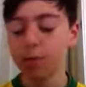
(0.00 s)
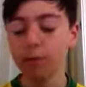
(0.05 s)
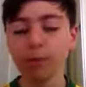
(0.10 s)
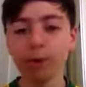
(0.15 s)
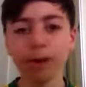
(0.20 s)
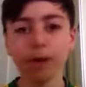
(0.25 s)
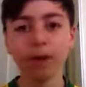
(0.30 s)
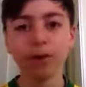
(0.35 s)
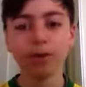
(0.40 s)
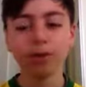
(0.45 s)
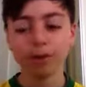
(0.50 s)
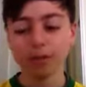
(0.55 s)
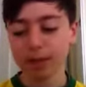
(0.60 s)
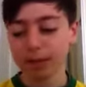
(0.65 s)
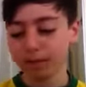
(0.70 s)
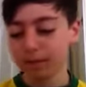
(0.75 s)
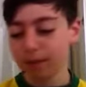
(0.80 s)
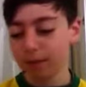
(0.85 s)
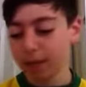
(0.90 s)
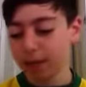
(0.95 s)
Wait, no,
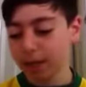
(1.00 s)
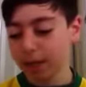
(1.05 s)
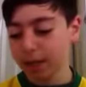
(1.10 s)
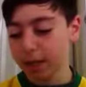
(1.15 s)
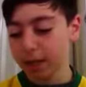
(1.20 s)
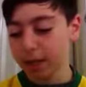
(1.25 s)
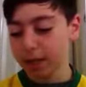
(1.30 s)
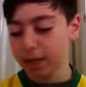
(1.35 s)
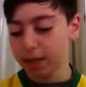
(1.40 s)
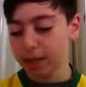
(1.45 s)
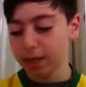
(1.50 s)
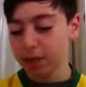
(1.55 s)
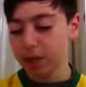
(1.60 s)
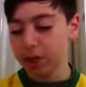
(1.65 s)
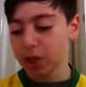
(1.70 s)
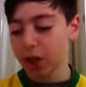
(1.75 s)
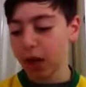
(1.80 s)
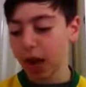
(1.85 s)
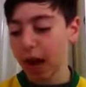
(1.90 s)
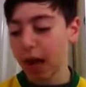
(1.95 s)

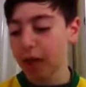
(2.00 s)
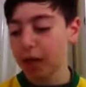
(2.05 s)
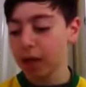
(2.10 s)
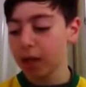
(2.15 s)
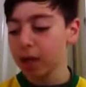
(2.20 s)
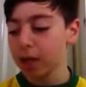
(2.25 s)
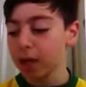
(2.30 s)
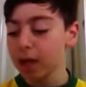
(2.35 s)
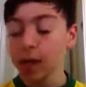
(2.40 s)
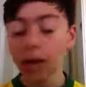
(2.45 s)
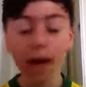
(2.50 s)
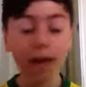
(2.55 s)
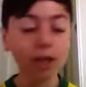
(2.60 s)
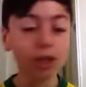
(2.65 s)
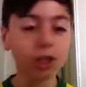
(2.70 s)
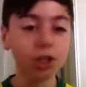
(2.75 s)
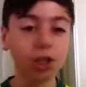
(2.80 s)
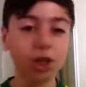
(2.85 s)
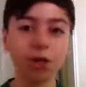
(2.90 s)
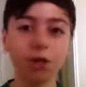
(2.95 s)
SeifDoesChall. I
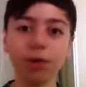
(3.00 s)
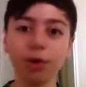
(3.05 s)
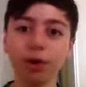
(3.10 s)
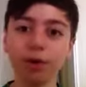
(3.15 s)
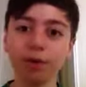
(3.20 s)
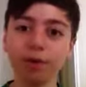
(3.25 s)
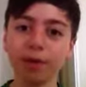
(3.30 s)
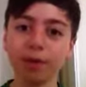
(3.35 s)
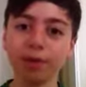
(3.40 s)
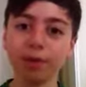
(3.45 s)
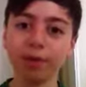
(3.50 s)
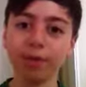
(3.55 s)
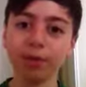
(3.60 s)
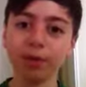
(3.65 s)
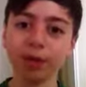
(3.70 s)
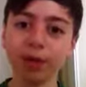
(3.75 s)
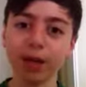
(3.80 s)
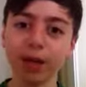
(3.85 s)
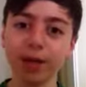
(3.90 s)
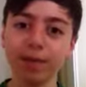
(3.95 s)
should have thought of this
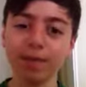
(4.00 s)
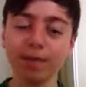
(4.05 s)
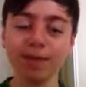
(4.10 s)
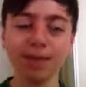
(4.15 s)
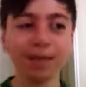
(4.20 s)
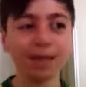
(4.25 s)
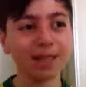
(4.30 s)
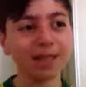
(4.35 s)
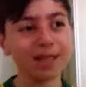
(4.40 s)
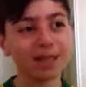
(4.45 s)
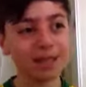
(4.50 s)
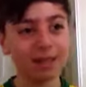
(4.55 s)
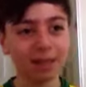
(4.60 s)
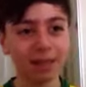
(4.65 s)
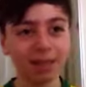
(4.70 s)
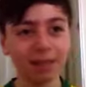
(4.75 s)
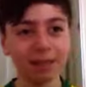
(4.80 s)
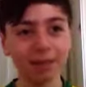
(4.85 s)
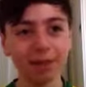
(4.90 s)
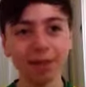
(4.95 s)
before I actually
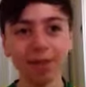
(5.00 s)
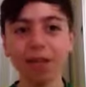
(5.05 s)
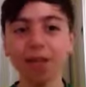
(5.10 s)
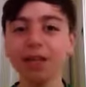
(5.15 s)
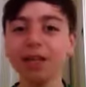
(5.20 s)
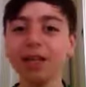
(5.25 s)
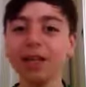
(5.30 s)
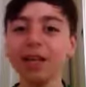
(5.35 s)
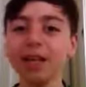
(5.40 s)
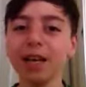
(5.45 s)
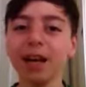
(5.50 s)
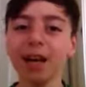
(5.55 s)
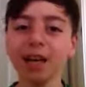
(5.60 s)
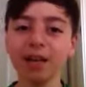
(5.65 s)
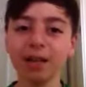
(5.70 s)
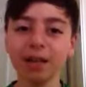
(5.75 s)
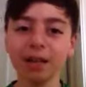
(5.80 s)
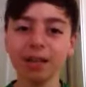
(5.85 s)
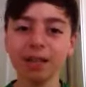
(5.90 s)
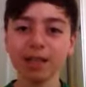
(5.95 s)
did the video.
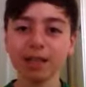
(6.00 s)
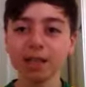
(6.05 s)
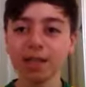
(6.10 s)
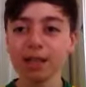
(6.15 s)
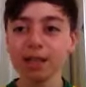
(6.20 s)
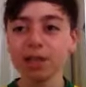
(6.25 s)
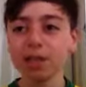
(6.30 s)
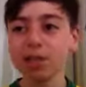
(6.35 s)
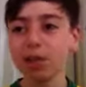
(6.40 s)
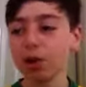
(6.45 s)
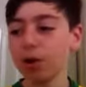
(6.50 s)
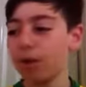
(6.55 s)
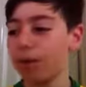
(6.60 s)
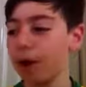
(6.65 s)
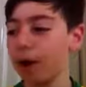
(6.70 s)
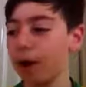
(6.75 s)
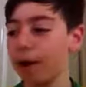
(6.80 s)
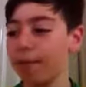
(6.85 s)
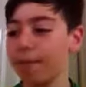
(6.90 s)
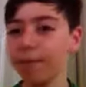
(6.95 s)
Anyways, so
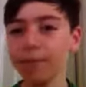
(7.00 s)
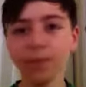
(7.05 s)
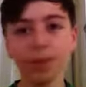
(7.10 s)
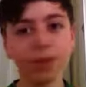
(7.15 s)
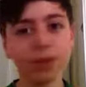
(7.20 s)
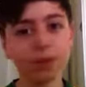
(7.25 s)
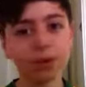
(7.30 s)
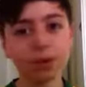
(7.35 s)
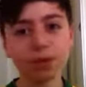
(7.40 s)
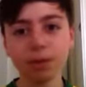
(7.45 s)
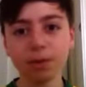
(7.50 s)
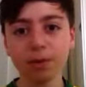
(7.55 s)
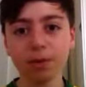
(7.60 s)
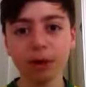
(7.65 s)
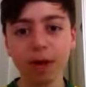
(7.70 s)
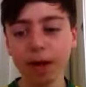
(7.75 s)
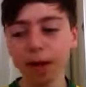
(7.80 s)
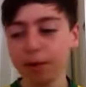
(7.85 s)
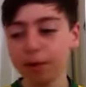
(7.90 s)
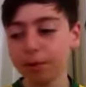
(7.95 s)
you'll see
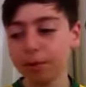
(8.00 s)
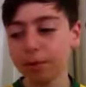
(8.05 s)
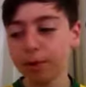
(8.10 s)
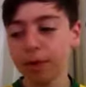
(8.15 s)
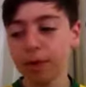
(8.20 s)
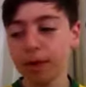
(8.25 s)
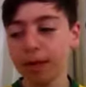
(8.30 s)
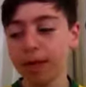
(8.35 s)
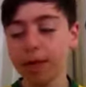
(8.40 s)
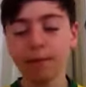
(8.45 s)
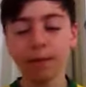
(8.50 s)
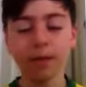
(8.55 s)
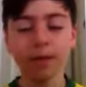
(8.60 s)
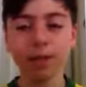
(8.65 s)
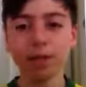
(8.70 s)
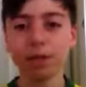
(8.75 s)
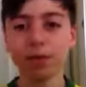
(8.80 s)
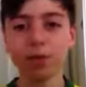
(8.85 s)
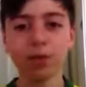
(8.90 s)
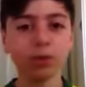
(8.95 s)
what I will rename
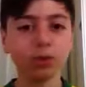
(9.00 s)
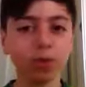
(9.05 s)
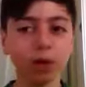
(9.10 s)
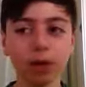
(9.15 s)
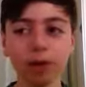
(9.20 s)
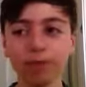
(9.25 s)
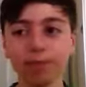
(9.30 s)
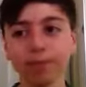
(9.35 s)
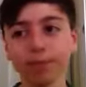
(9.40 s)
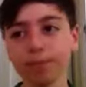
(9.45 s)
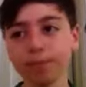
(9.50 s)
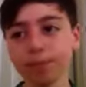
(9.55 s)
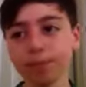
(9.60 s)
it to,